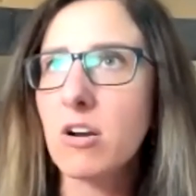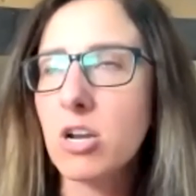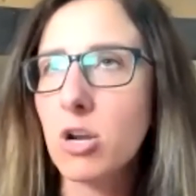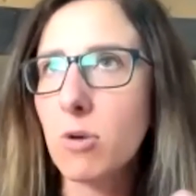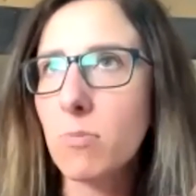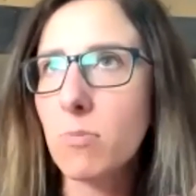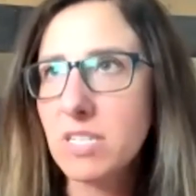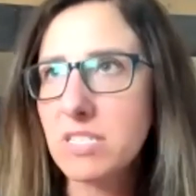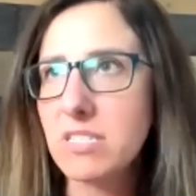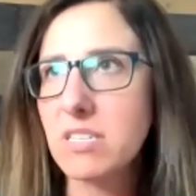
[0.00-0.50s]
and
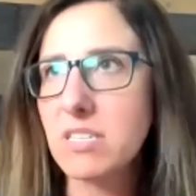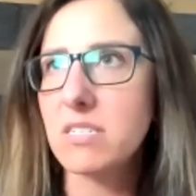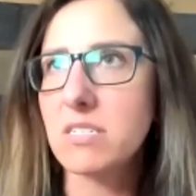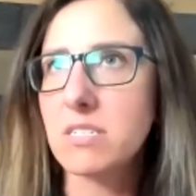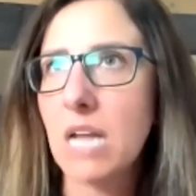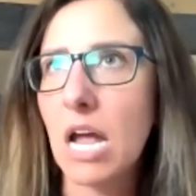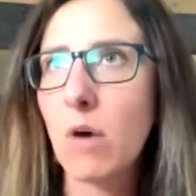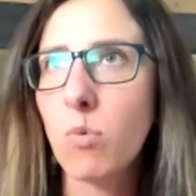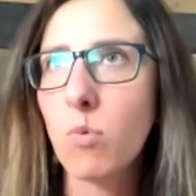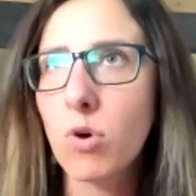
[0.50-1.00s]
your business
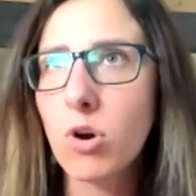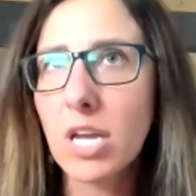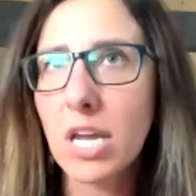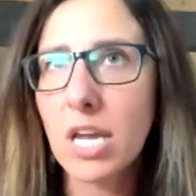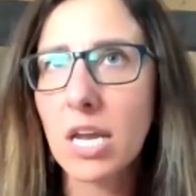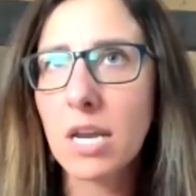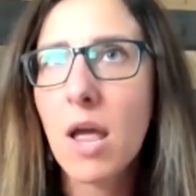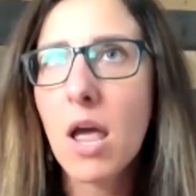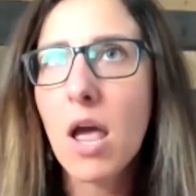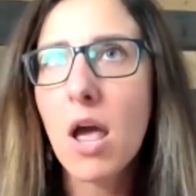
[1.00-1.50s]
is not
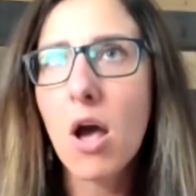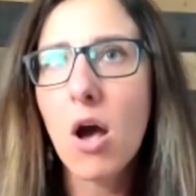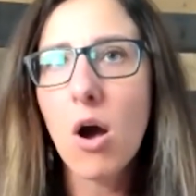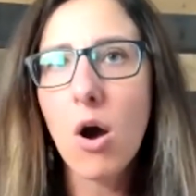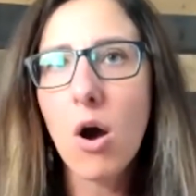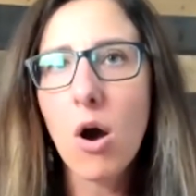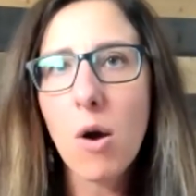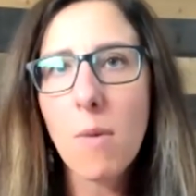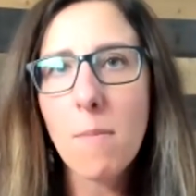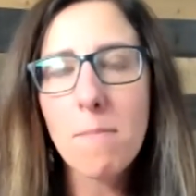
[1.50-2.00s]
working,
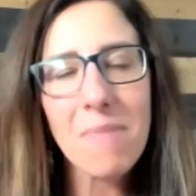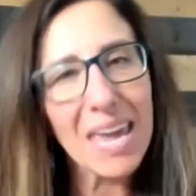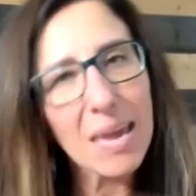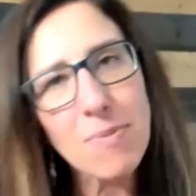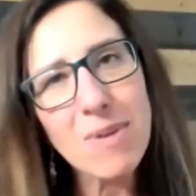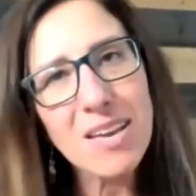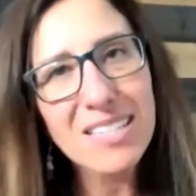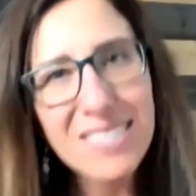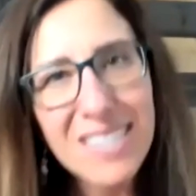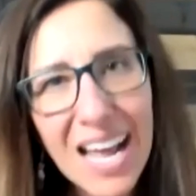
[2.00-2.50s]

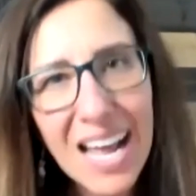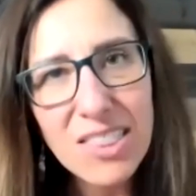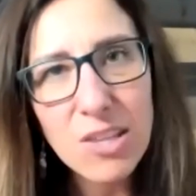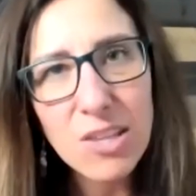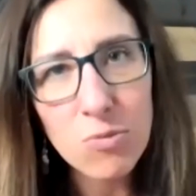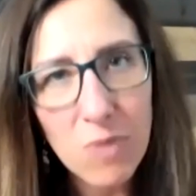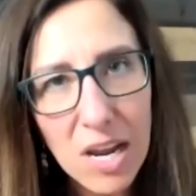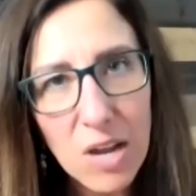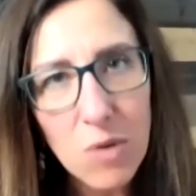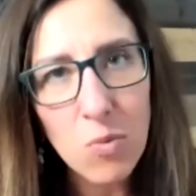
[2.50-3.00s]
maybe it's not
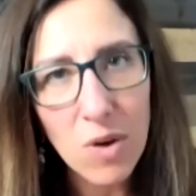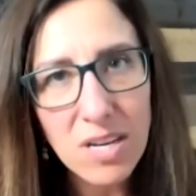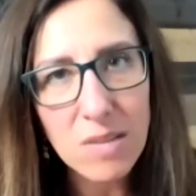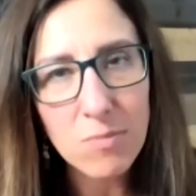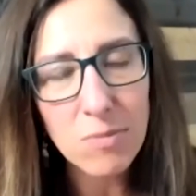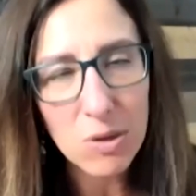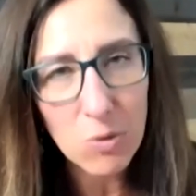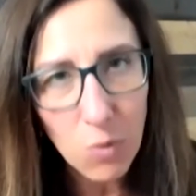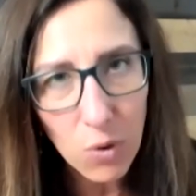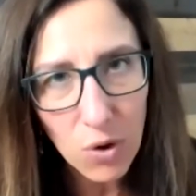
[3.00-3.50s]
the right one
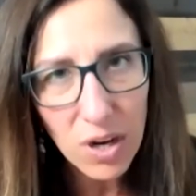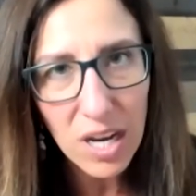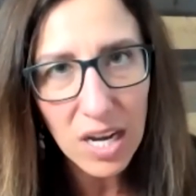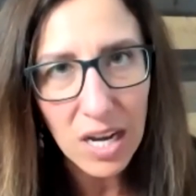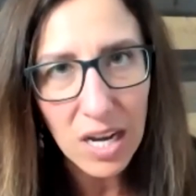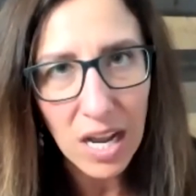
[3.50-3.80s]
to be working